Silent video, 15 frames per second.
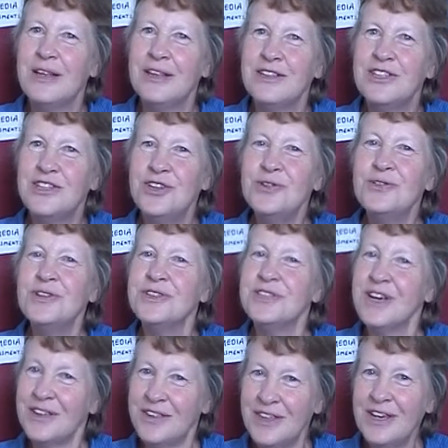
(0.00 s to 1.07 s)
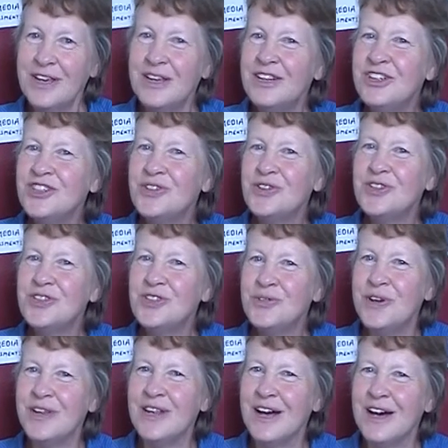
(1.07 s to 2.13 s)
The students I think enjoyed
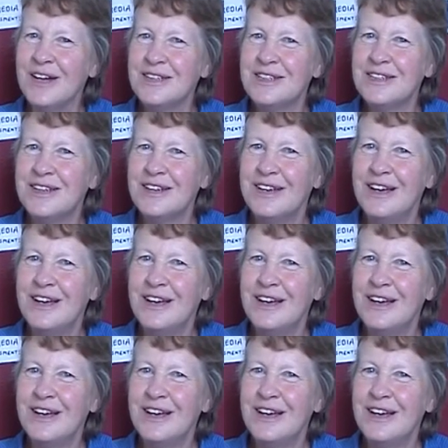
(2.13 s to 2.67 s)
doing that